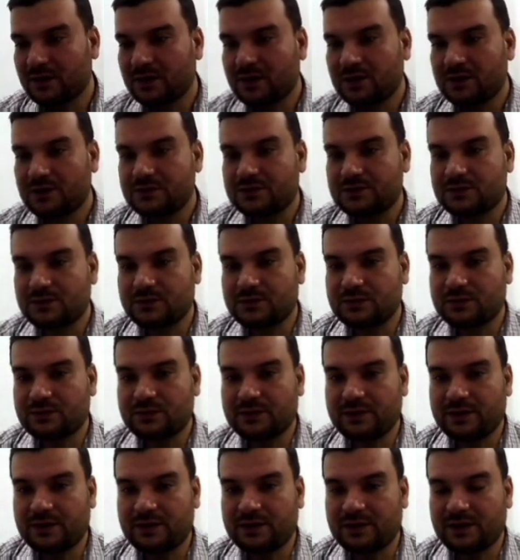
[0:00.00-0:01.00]

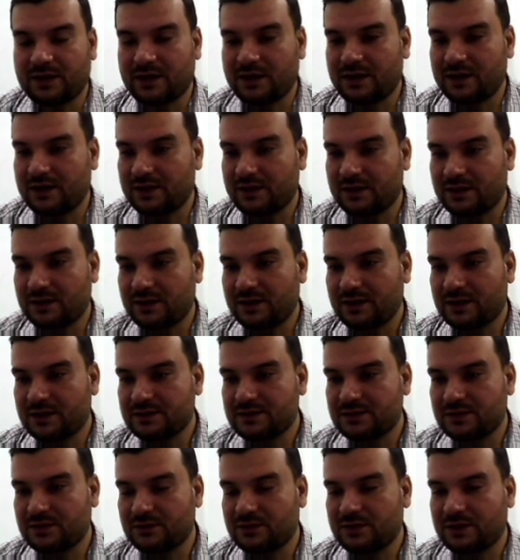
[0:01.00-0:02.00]
So it
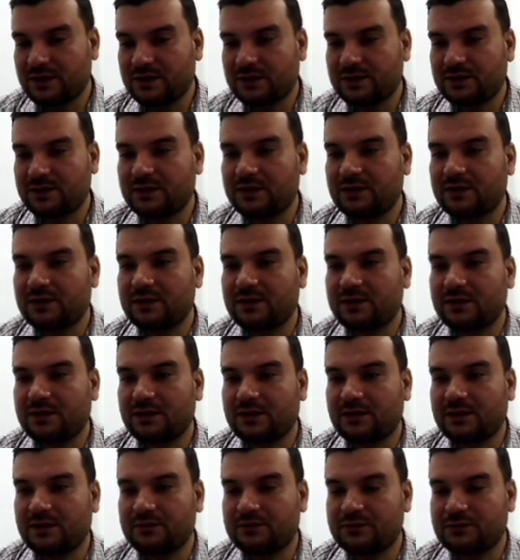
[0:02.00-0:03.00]
asks you that
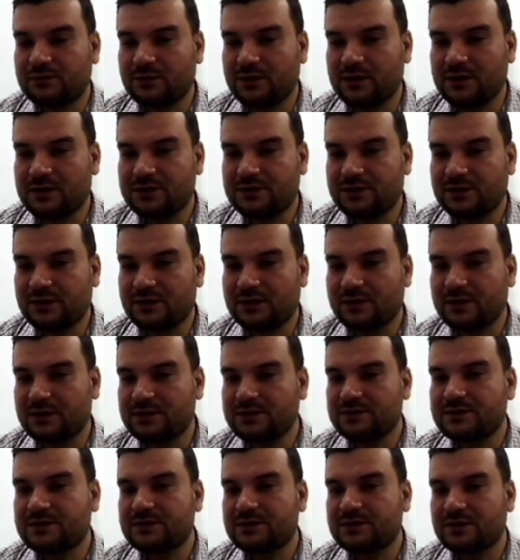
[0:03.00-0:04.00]
if 12
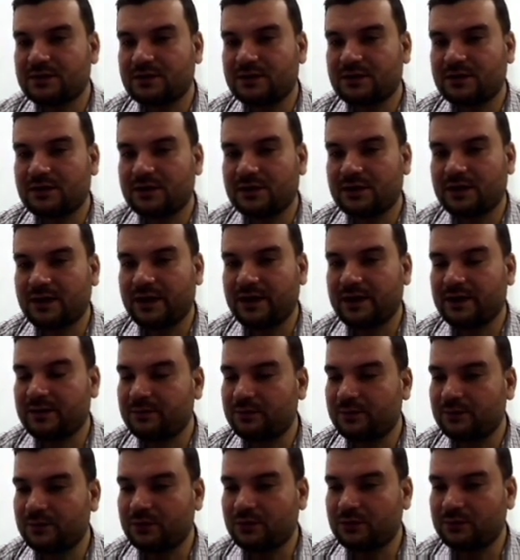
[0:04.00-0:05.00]
children's like
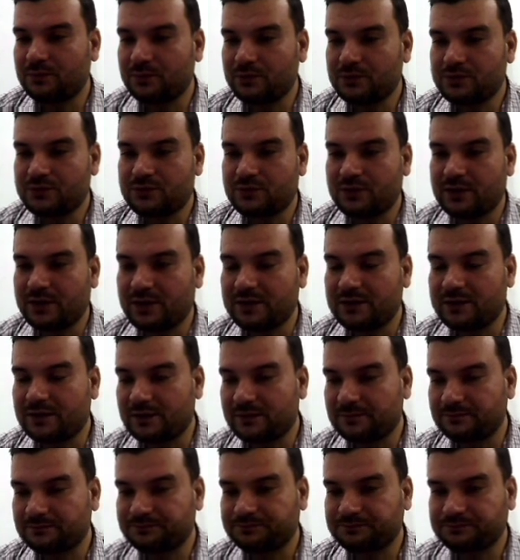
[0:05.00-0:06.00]
you put
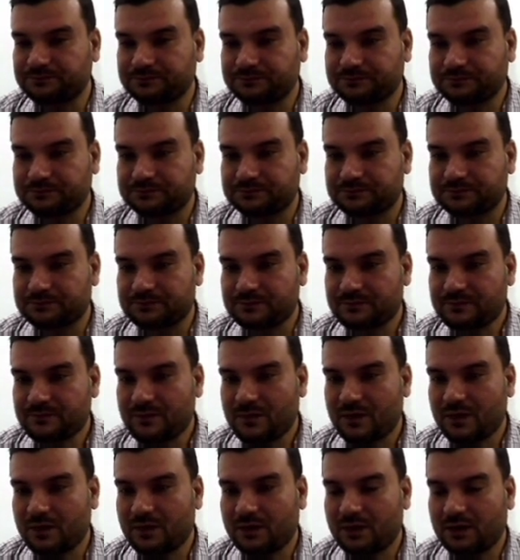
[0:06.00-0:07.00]
together
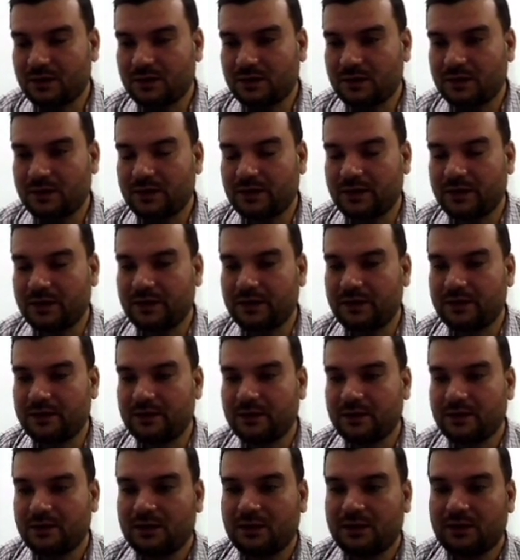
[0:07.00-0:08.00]

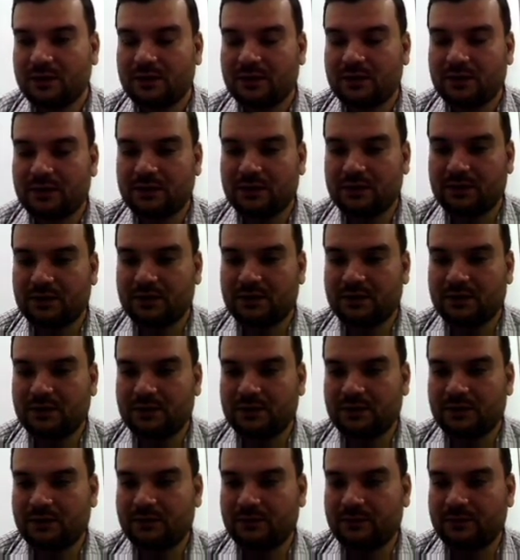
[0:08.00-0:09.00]
and
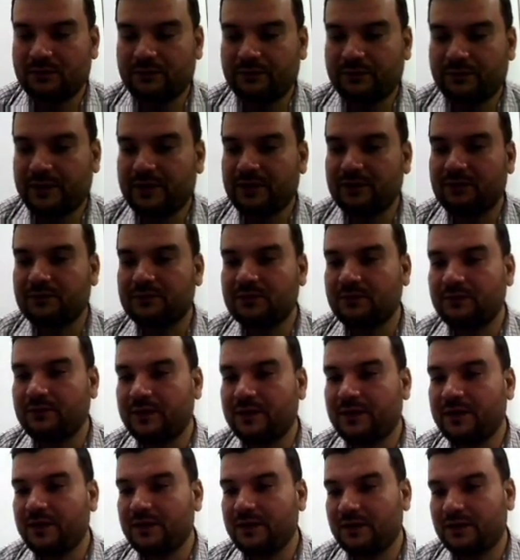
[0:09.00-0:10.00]
the weight of the
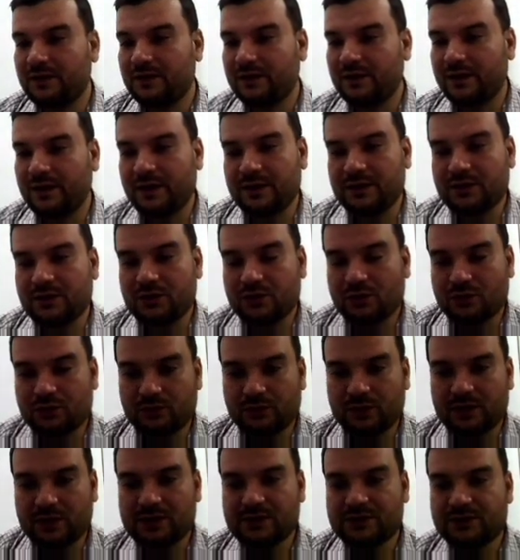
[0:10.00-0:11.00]
whale and your
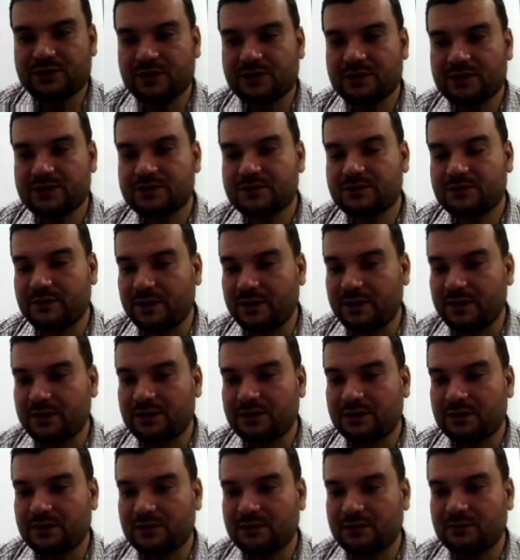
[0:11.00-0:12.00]
12 children's weight,
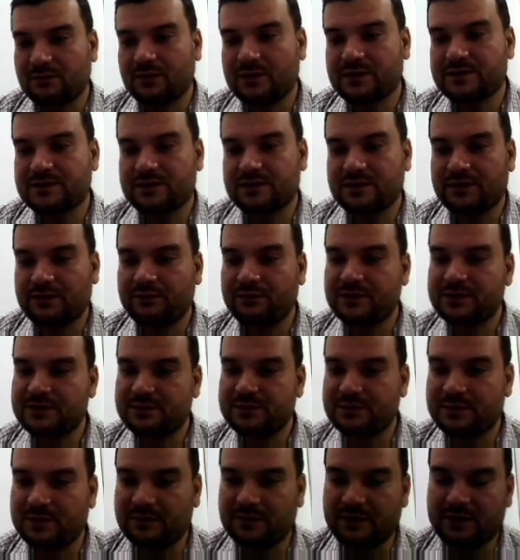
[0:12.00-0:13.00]
what is the
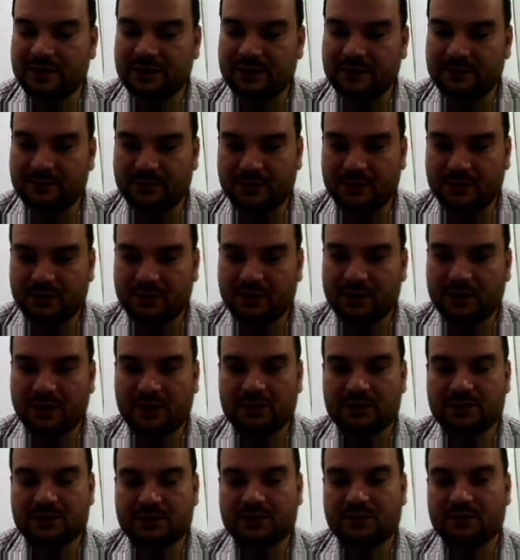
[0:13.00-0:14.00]
difference between them?
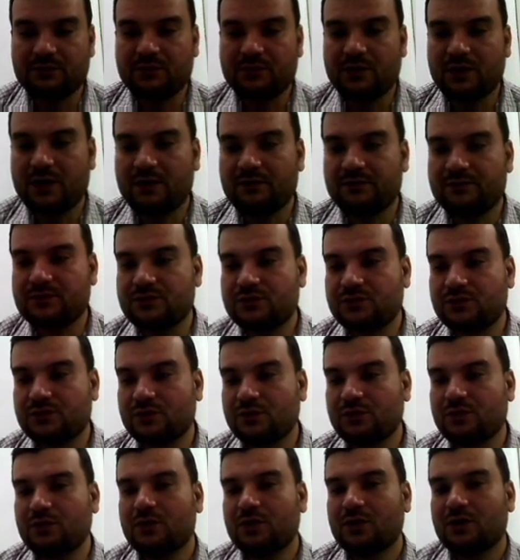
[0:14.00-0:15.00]
Okay, so you have to
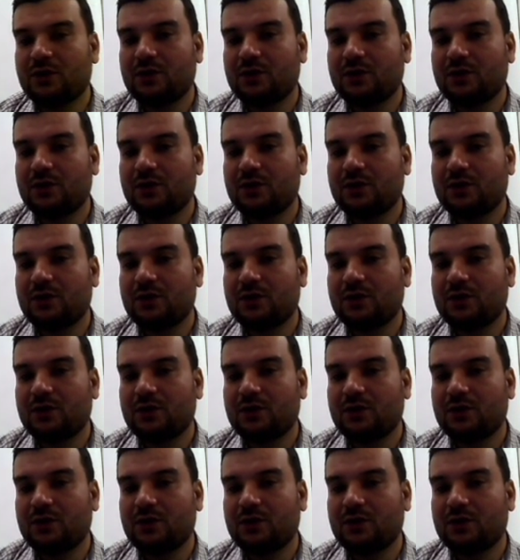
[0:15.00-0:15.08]
show